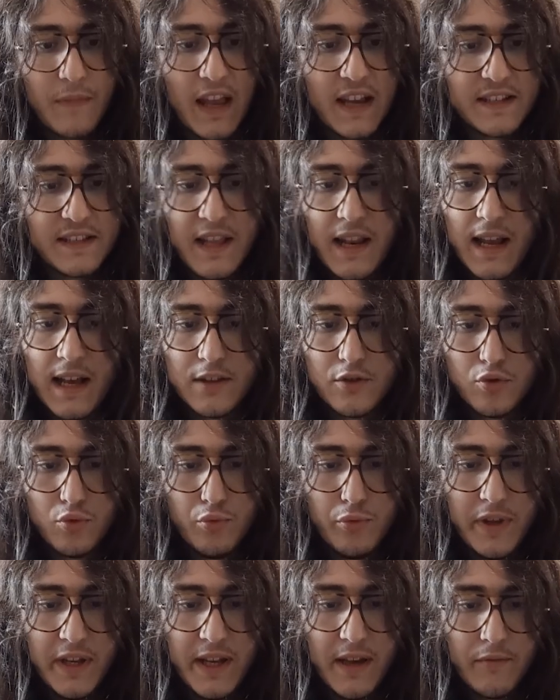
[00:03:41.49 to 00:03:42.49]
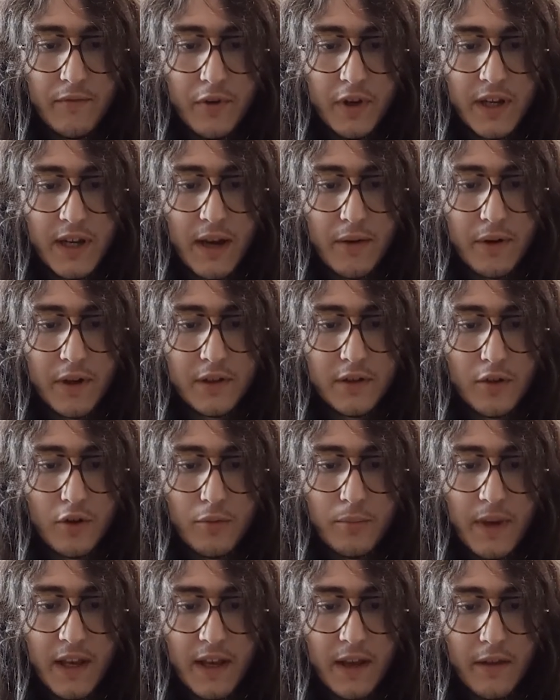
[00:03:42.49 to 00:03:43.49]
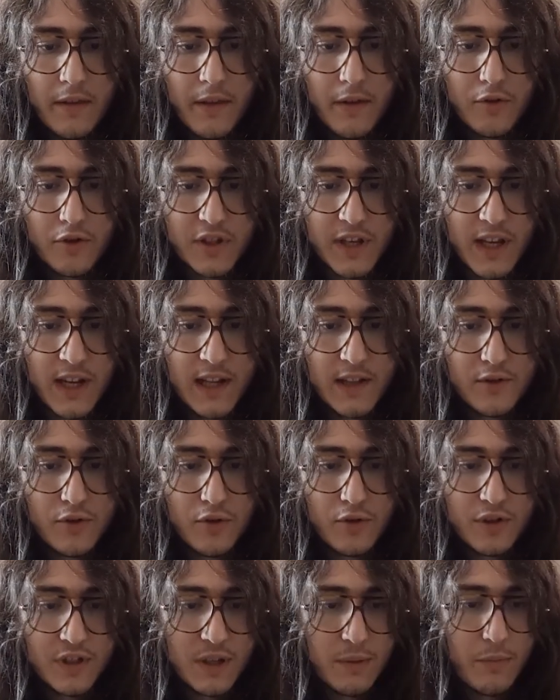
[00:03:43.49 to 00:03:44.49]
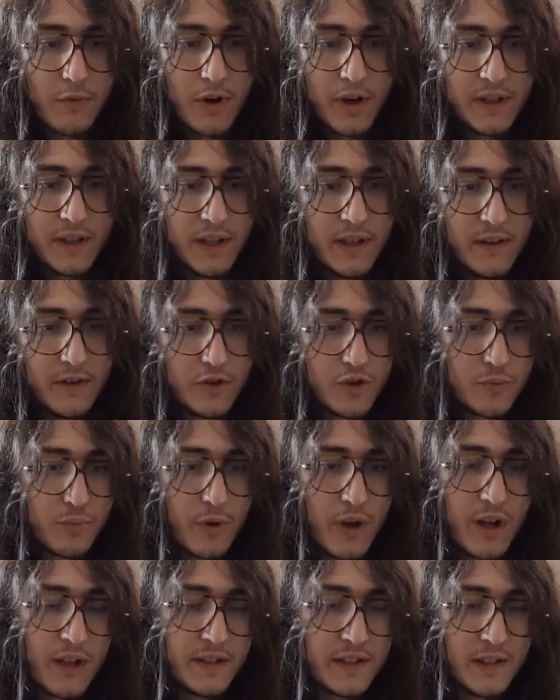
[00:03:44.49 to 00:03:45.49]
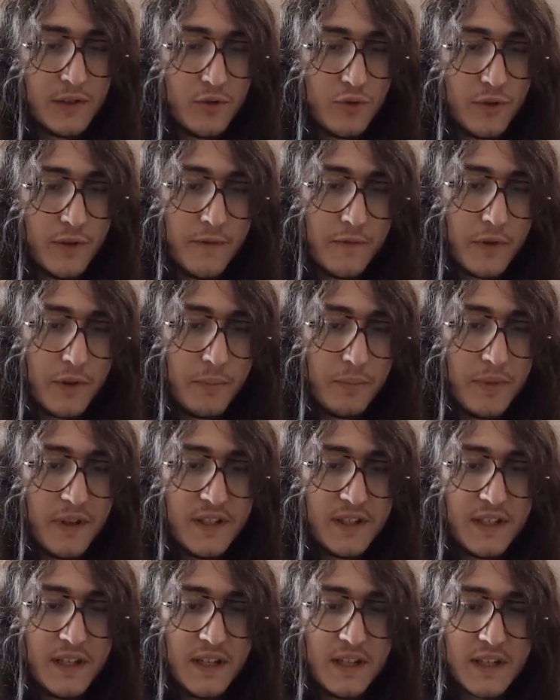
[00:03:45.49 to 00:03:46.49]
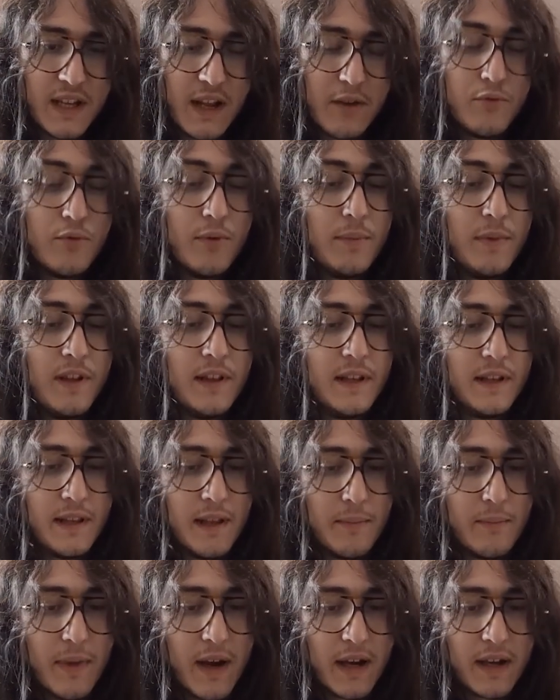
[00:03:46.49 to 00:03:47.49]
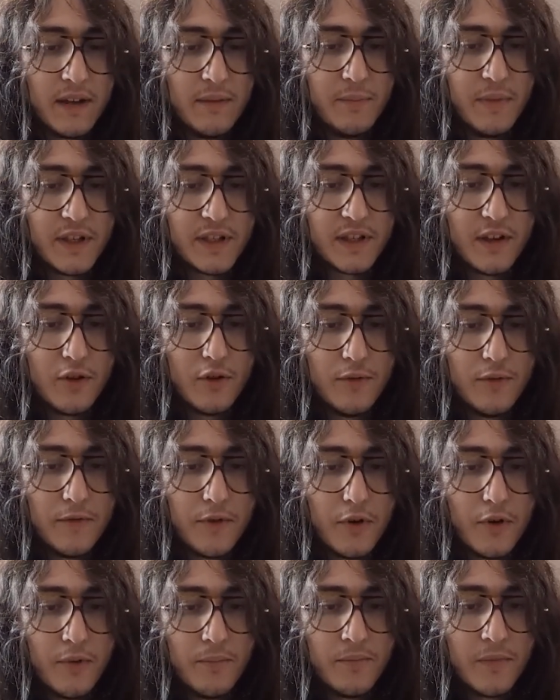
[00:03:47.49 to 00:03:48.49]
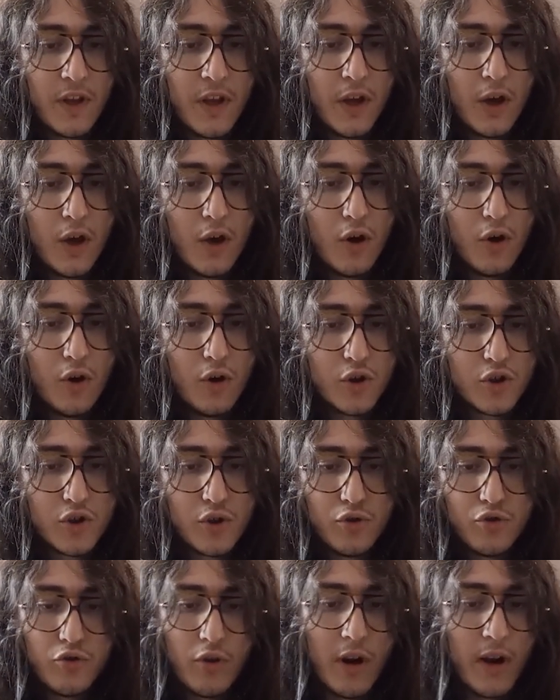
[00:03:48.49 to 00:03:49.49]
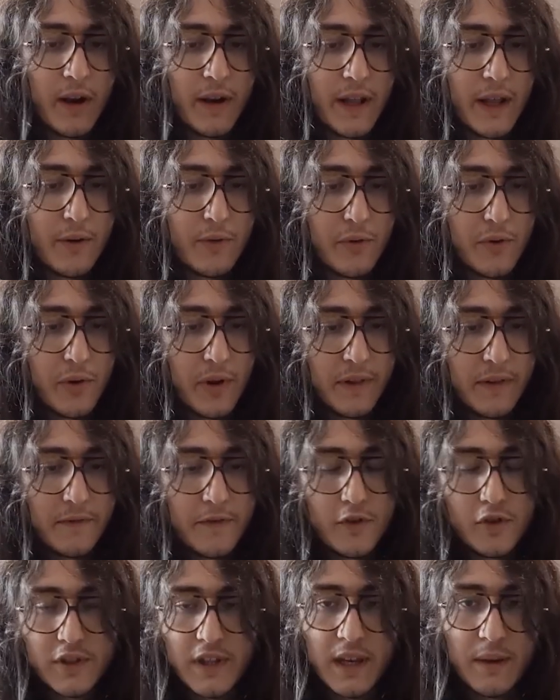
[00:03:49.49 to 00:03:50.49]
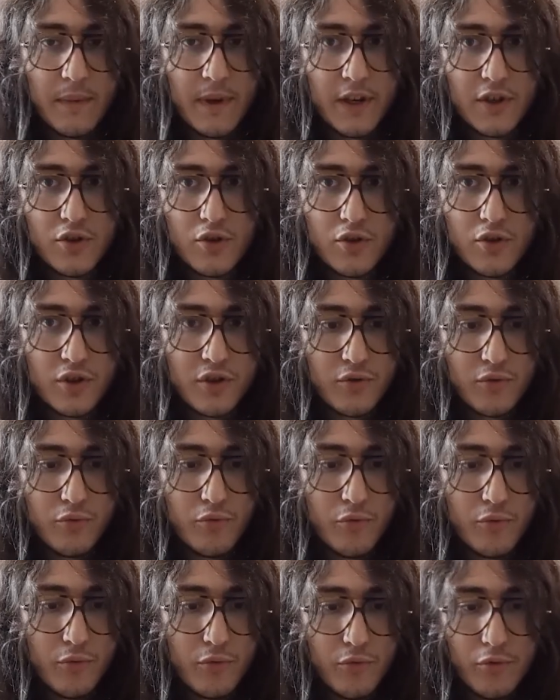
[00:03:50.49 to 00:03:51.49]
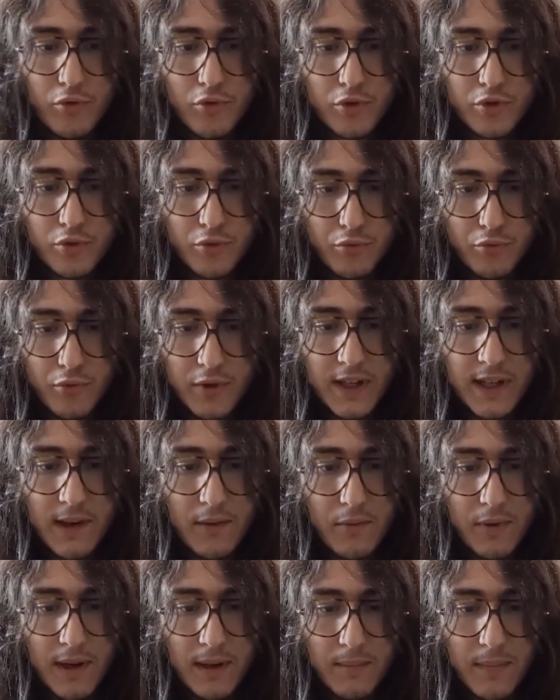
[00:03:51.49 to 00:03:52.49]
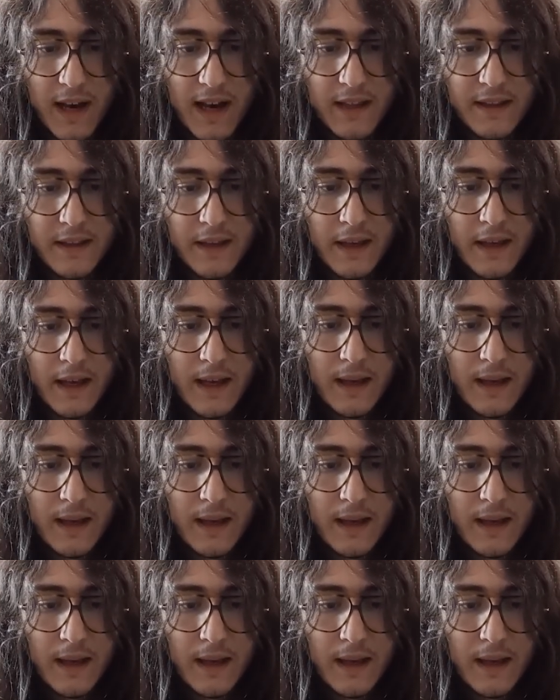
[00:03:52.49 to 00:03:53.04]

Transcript: I still had to rig every character, making their skeletons, separating their sprites into different pieces and rebuilding them back in Pixelover. Also trial and error, and the first animations looked really bad,